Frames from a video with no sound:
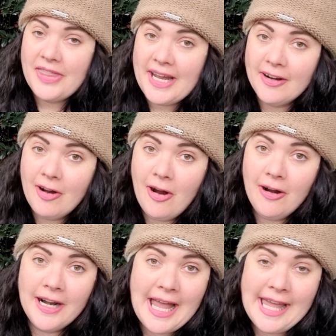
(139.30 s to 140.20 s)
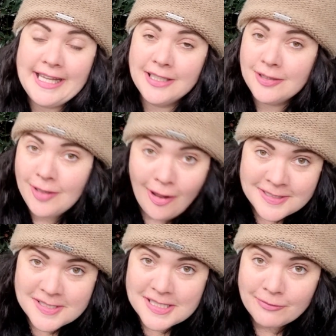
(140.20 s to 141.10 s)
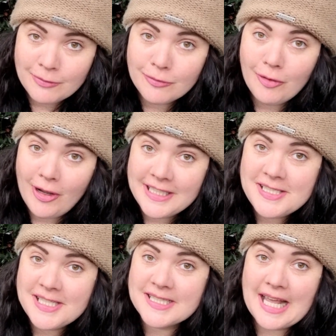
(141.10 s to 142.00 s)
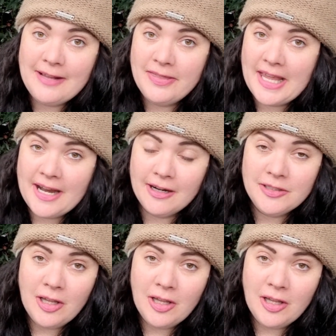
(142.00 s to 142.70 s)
There are a lot of different varieties out there,